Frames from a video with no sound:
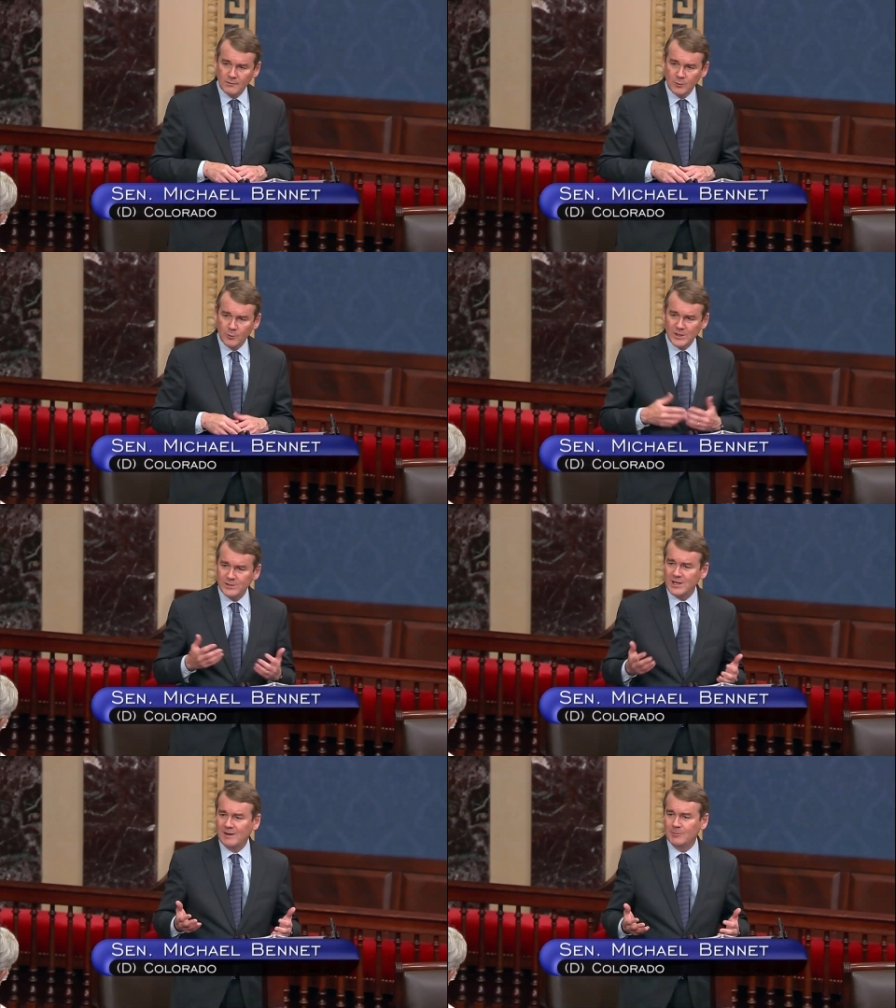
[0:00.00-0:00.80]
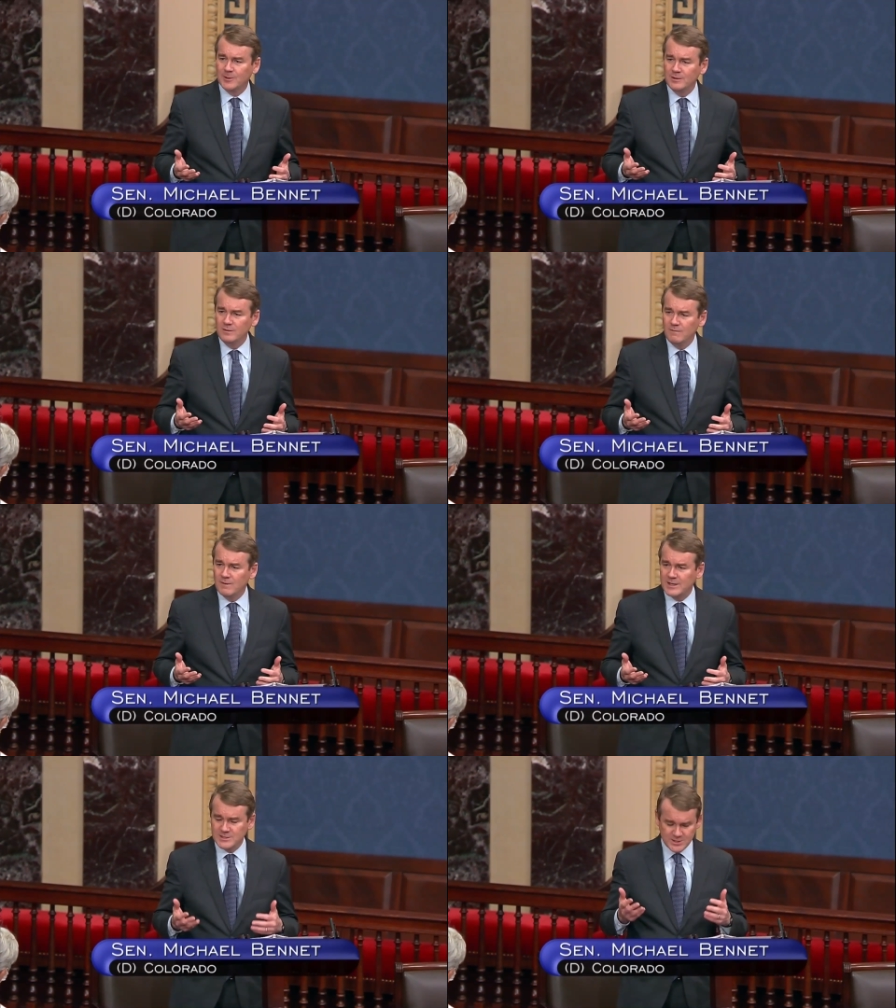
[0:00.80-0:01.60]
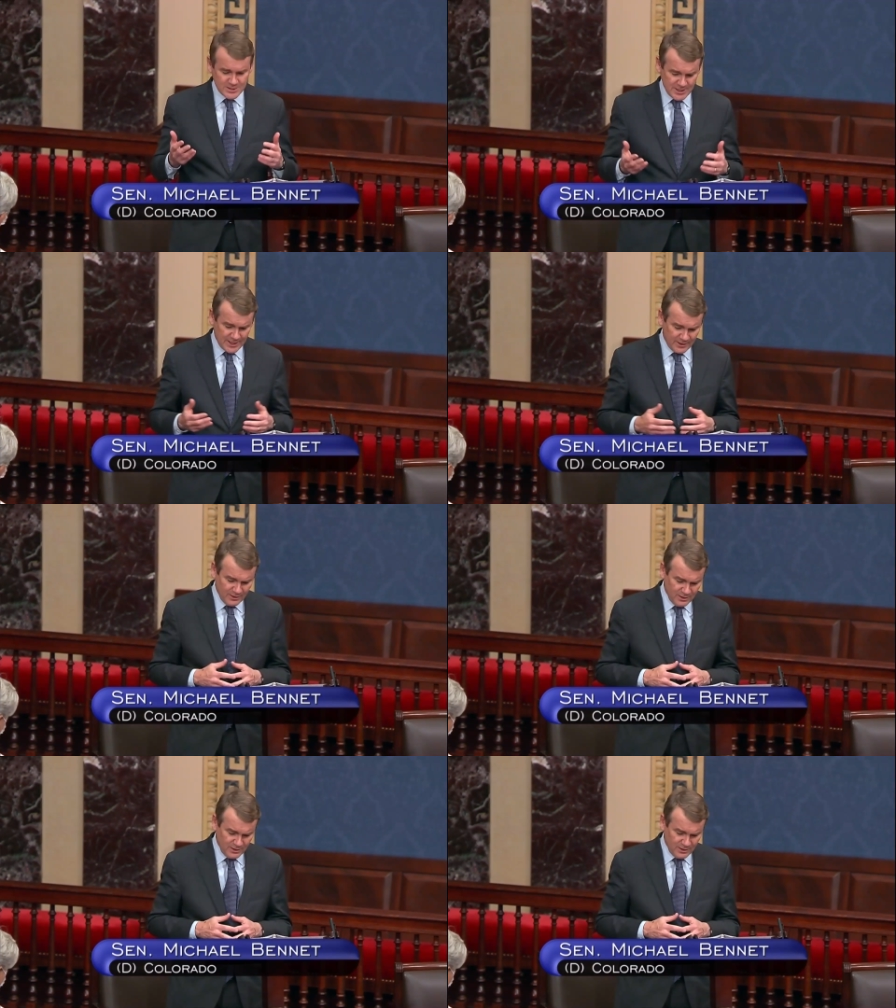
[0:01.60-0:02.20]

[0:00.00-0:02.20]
we adopted as a state